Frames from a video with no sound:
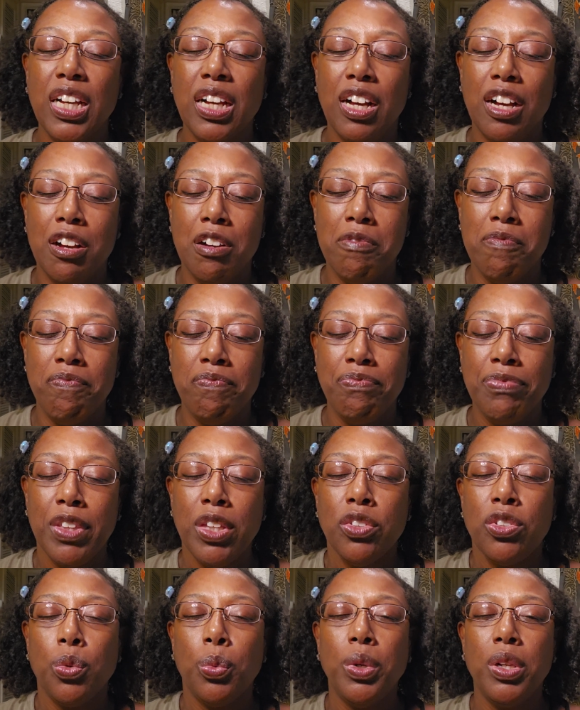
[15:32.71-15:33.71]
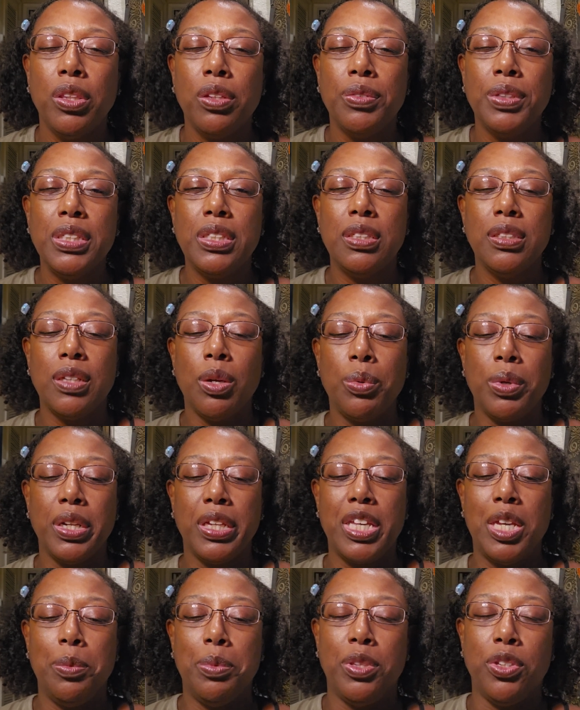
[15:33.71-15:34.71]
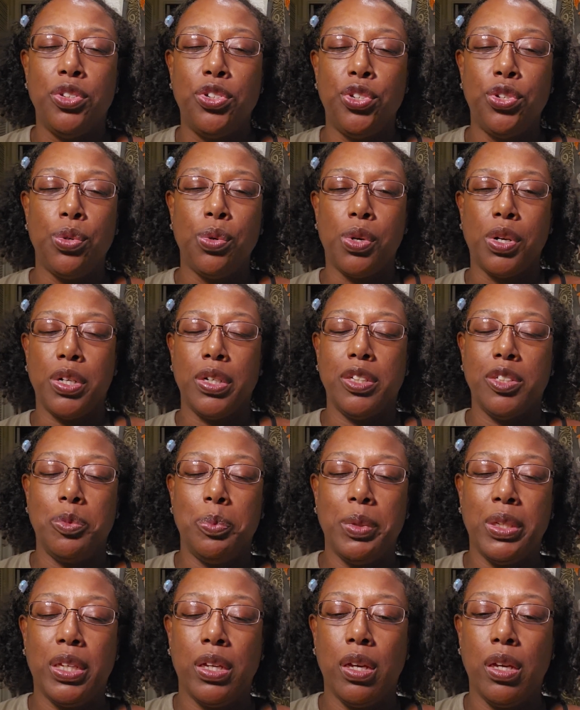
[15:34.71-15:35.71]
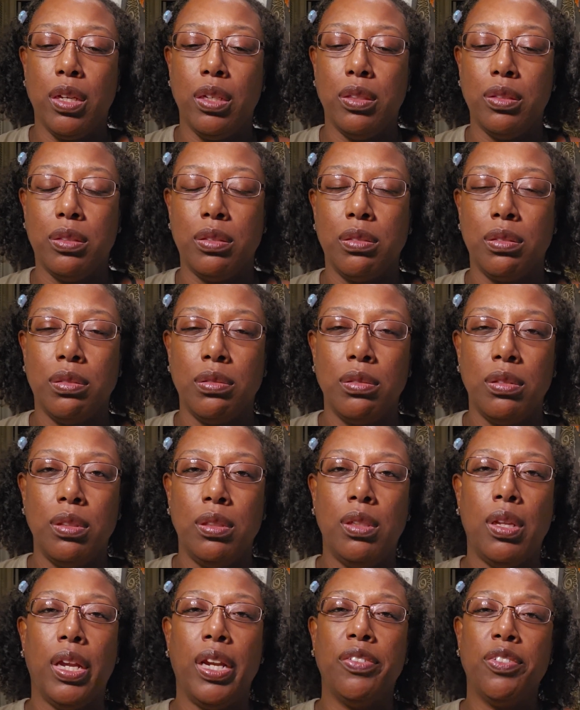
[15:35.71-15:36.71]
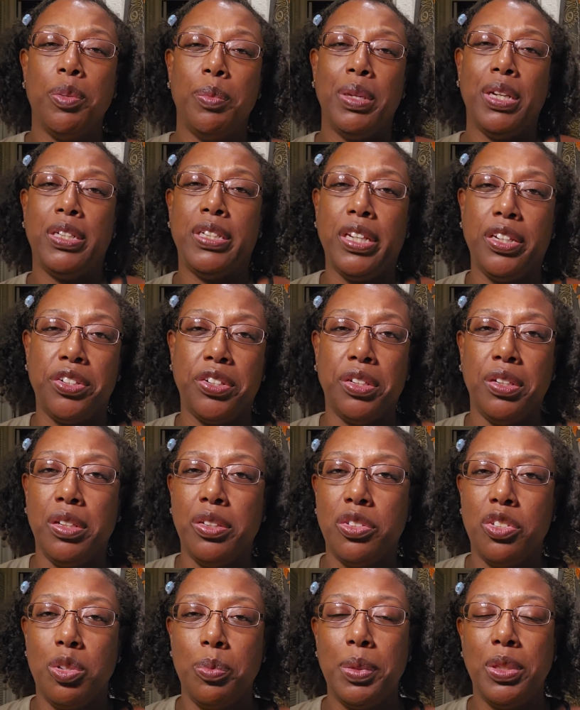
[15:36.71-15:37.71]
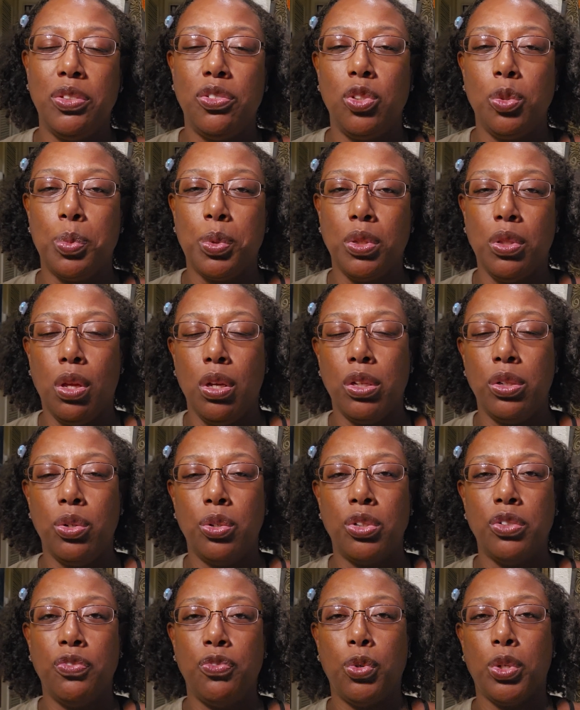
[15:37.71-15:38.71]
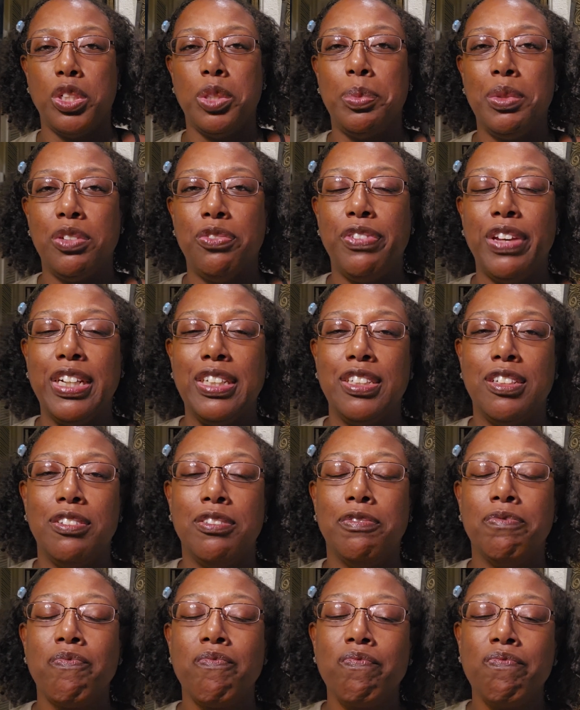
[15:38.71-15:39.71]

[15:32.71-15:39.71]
So one of the reasons I want to keep this short is because not every meditation needs to be super long in order for it to be effective.